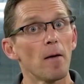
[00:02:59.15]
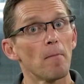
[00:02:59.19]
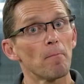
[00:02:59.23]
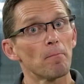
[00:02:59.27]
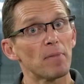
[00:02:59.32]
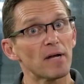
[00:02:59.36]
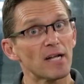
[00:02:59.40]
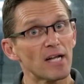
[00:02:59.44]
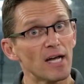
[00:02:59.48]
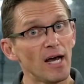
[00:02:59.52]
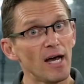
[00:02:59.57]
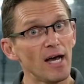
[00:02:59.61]

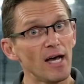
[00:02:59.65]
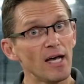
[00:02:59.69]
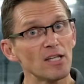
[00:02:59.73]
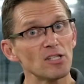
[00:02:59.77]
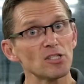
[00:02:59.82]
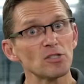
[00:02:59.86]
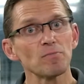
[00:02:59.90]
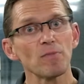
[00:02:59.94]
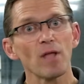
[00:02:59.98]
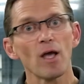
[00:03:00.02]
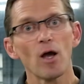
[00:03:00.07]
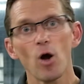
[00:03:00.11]

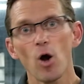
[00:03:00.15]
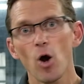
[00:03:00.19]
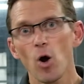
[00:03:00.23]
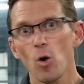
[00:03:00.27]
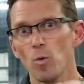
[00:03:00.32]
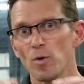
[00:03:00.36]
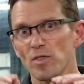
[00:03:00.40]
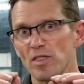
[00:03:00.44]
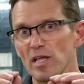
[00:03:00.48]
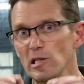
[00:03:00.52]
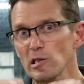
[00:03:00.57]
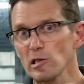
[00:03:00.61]
because
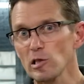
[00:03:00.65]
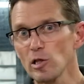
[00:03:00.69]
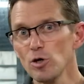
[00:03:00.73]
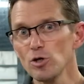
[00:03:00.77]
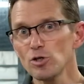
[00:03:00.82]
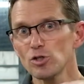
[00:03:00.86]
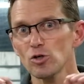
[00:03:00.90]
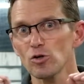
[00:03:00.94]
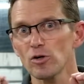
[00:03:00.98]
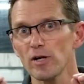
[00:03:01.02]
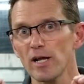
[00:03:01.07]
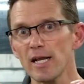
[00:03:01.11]
with a
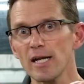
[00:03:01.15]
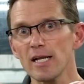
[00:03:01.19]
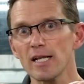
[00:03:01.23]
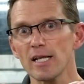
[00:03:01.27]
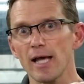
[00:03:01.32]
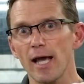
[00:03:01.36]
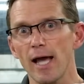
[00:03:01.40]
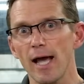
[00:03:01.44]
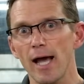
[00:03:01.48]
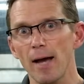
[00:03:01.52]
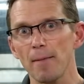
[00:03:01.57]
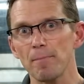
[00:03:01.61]
looser end
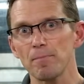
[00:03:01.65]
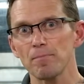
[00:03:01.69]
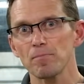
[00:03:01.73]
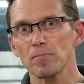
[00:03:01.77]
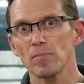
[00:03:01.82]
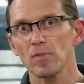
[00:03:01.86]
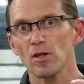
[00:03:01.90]
gap,